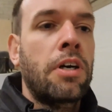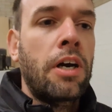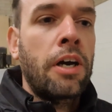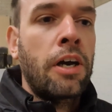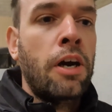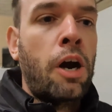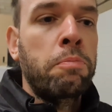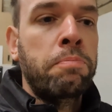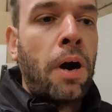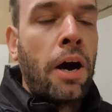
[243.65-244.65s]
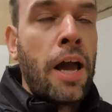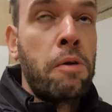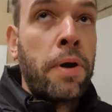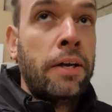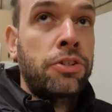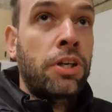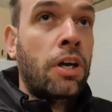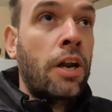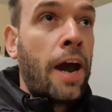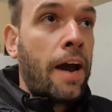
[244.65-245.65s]
I am actually
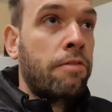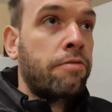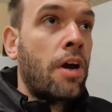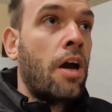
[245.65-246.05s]
going to have